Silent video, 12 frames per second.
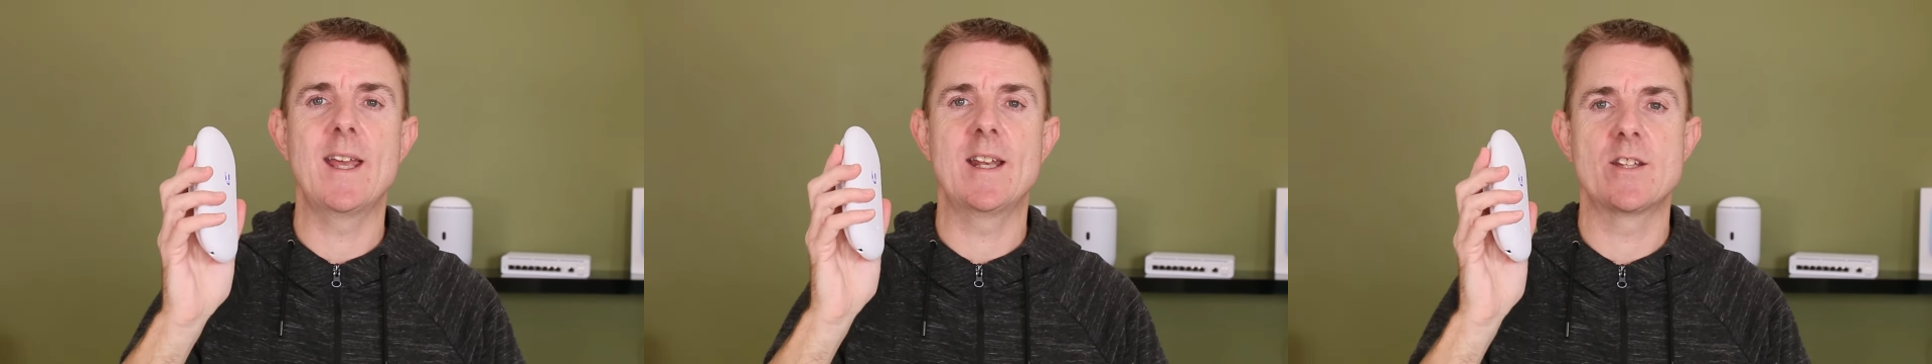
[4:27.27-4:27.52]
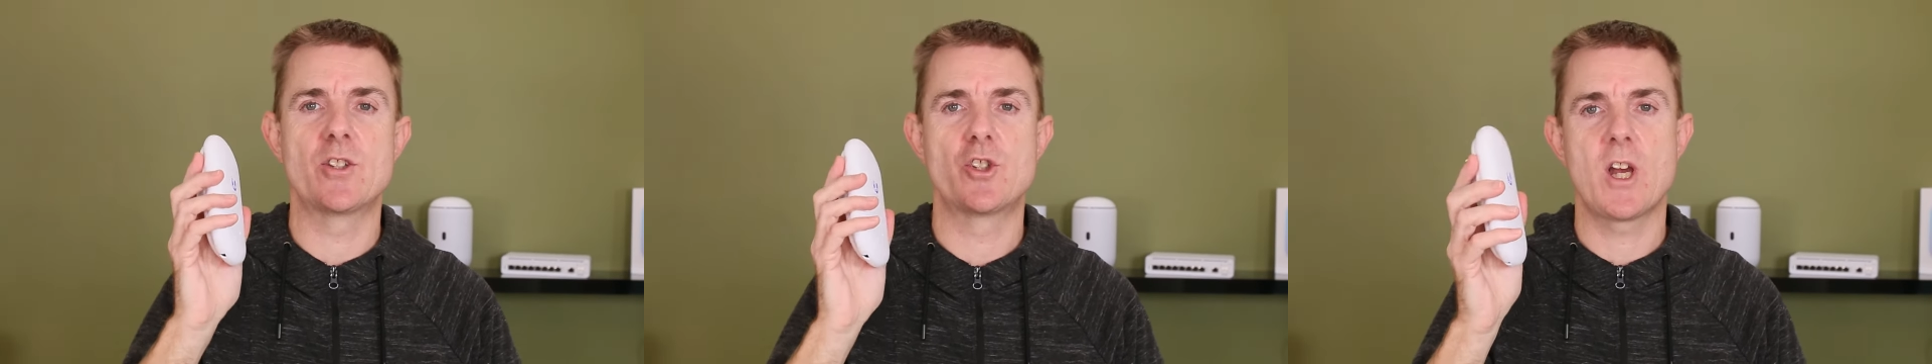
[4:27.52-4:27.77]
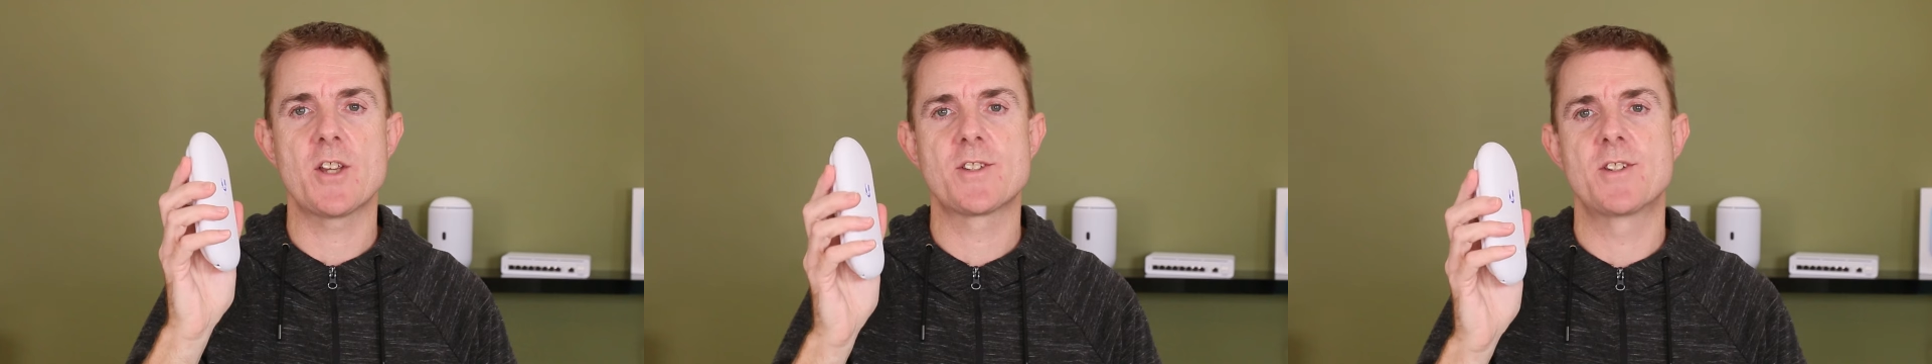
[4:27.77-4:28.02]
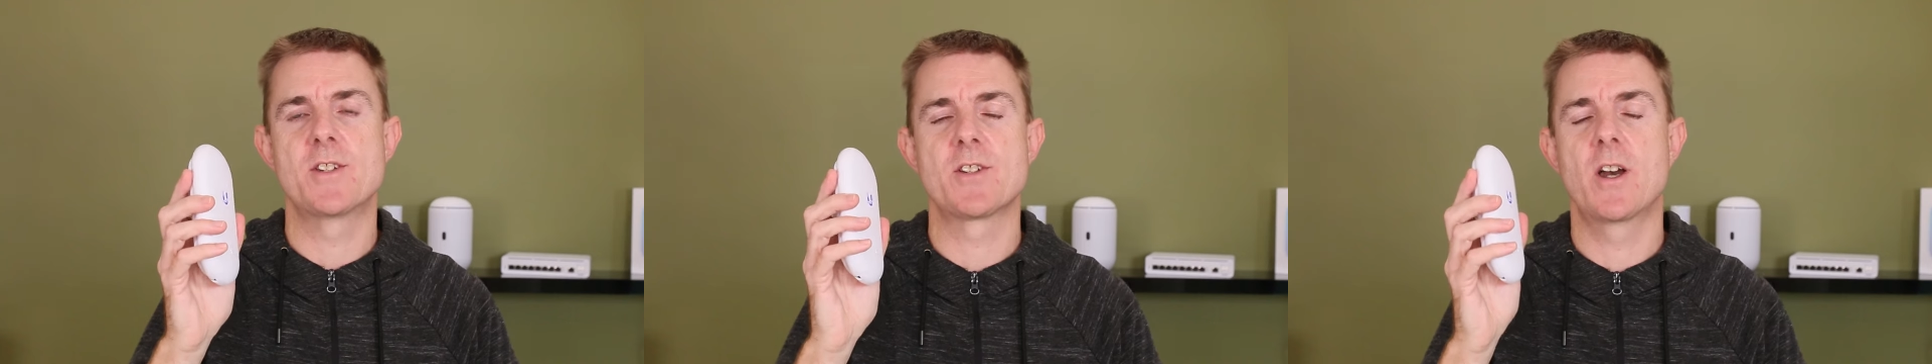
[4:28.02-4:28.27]
It is
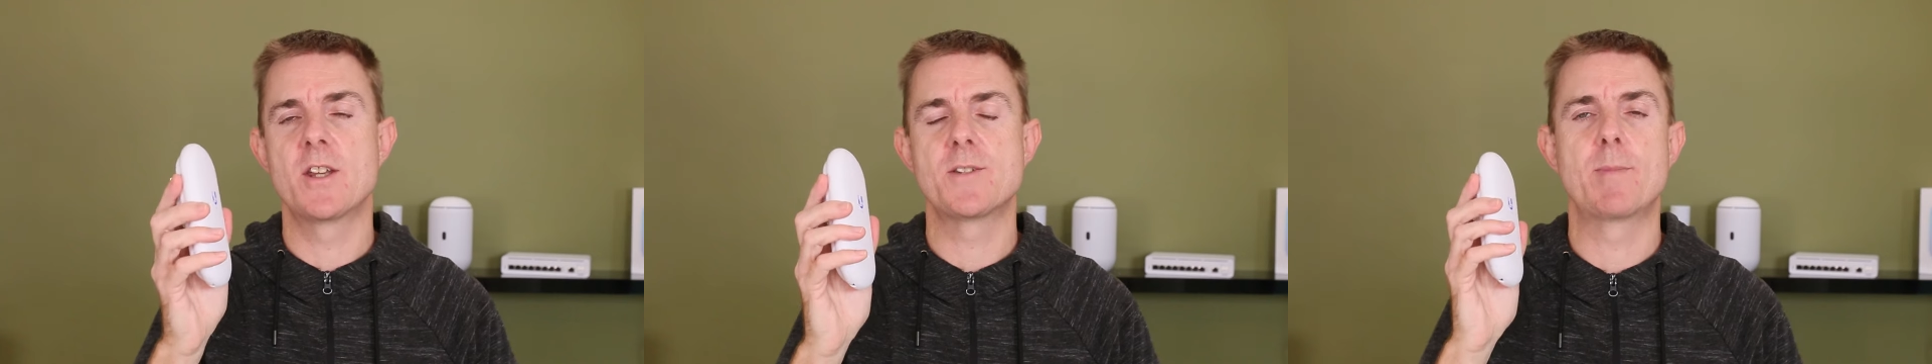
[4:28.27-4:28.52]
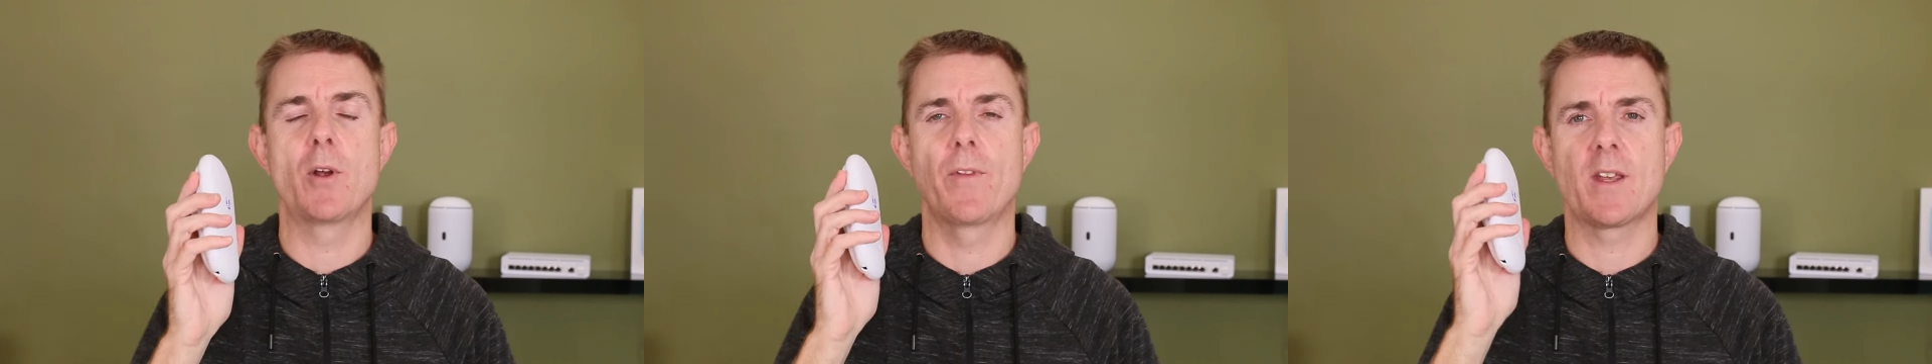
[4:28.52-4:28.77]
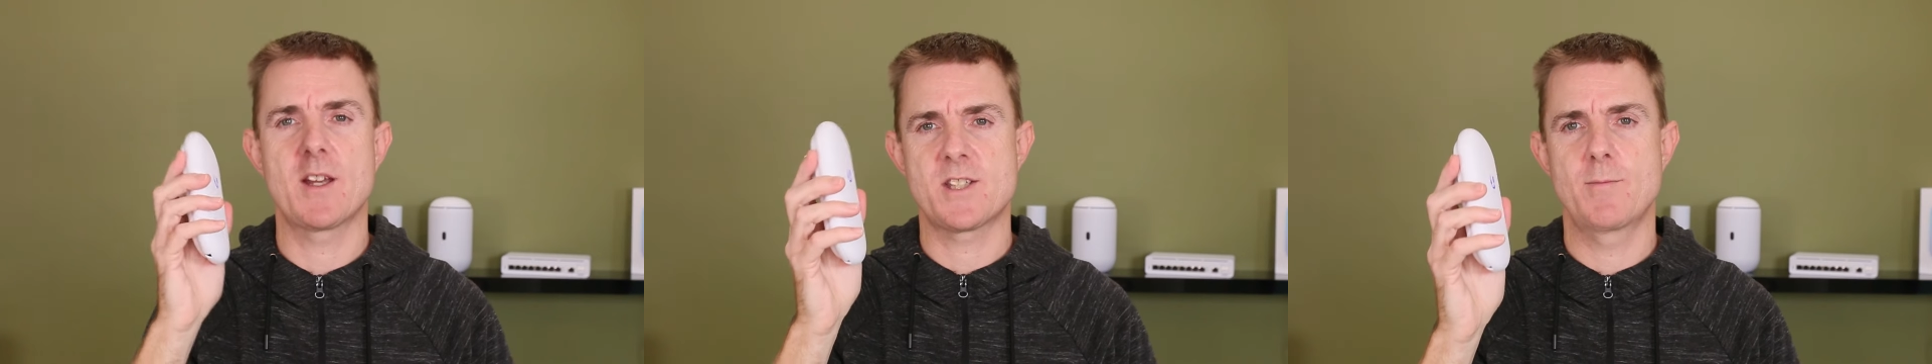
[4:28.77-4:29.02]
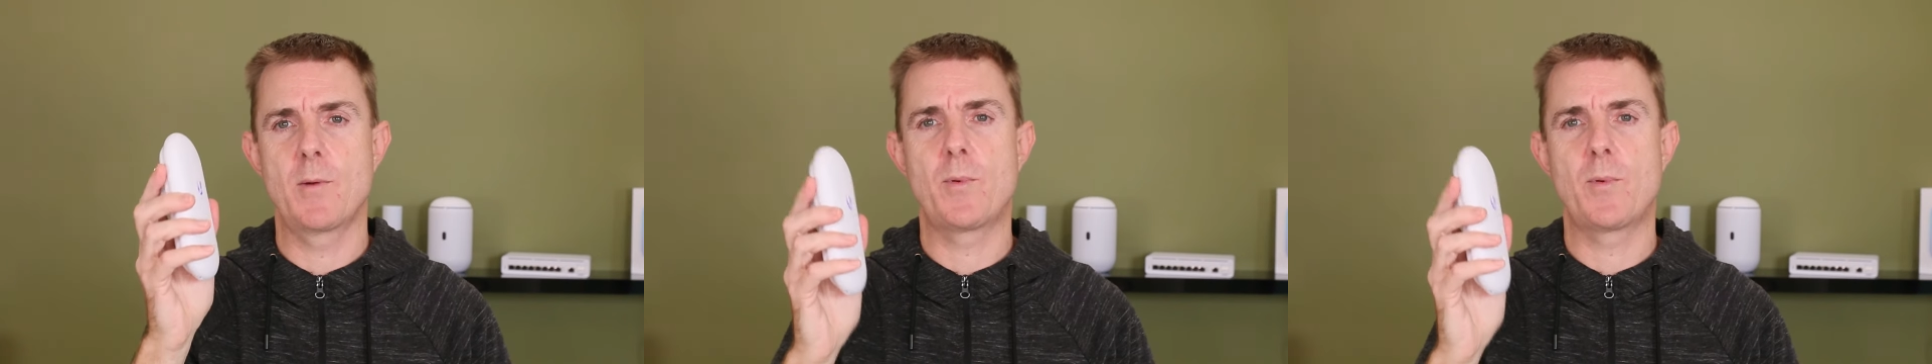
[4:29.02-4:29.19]
just designed to be on the customer